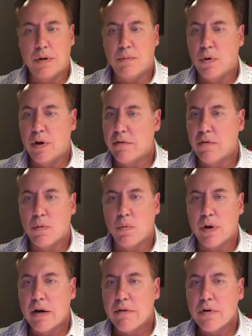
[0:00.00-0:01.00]

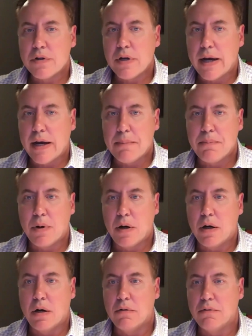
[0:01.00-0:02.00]
Whatever type
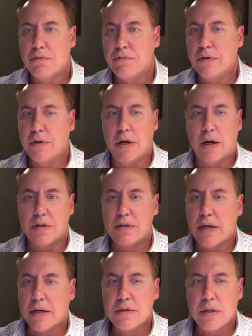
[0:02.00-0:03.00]
of
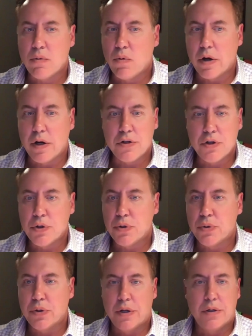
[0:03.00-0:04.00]
sex they want to
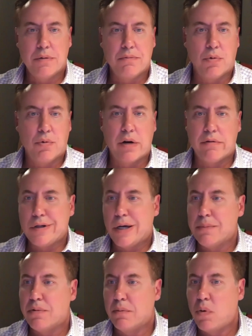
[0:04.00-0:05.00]
do, whatever
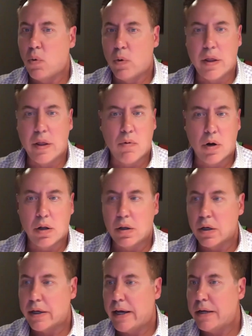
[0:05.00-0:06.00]
type of porn they want to
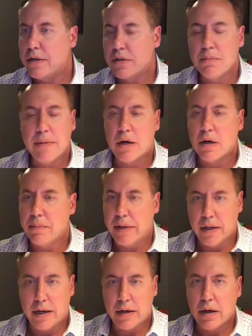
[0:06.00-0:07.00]
look at, it doesn't matter to
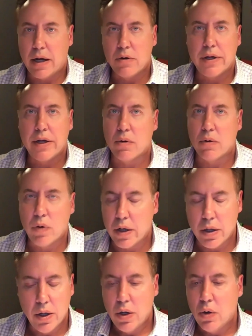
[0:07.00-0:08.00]
me. I don't care
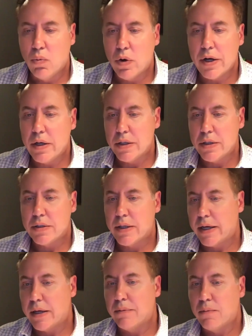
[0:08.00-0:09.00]
what it is
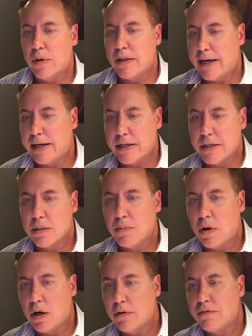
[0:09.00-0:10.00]
what that gets them
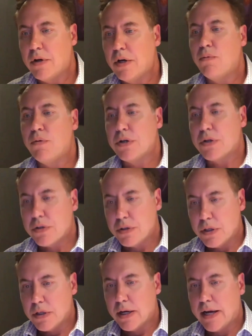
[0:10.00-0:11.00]
off. We just
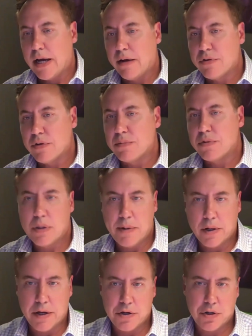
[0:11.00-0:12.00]
need to have some
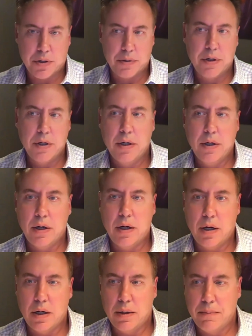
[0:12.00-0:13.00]
stimulation.
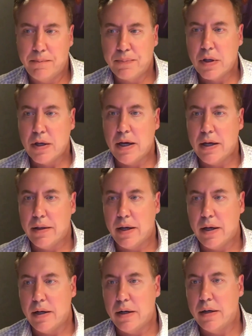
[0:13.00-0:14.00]
And
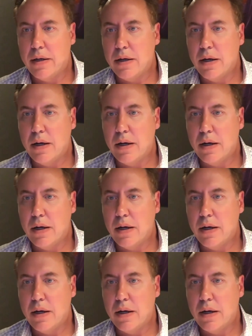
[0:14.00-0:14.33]
then